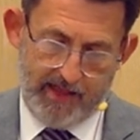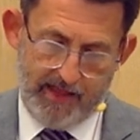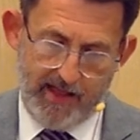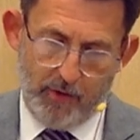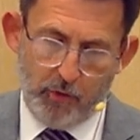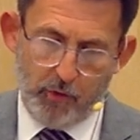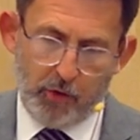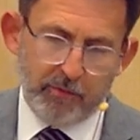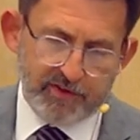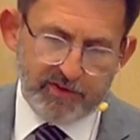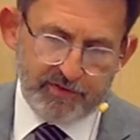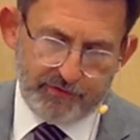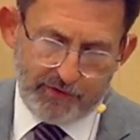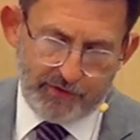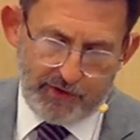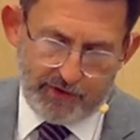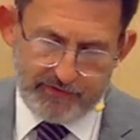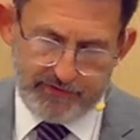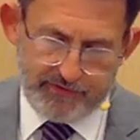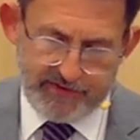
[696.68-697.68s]
What was in
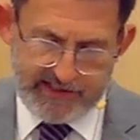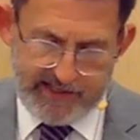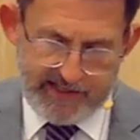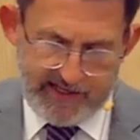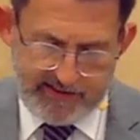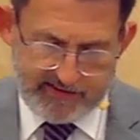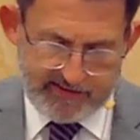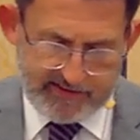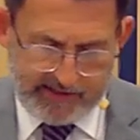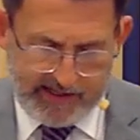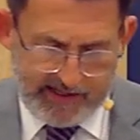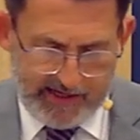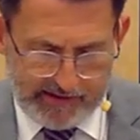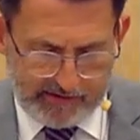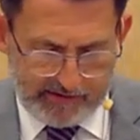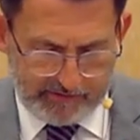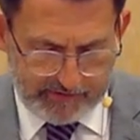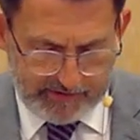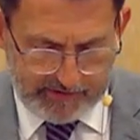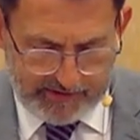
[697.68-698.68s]
front of his eyes at
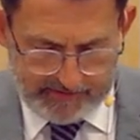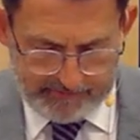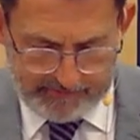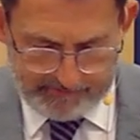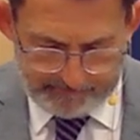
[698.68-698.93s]
Calvary?